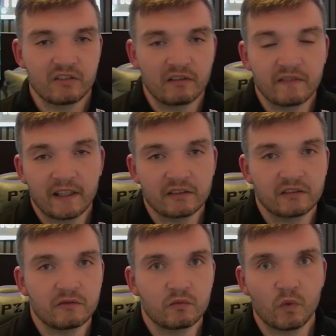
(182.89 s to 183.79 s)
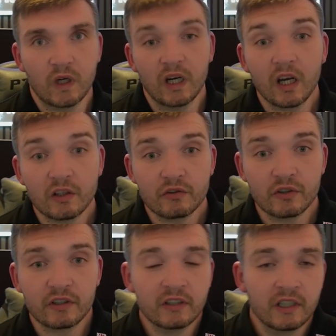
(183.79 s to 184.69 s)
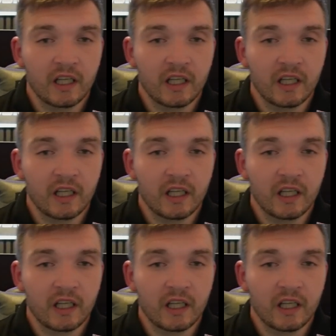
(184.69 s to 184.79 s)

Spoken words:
9100,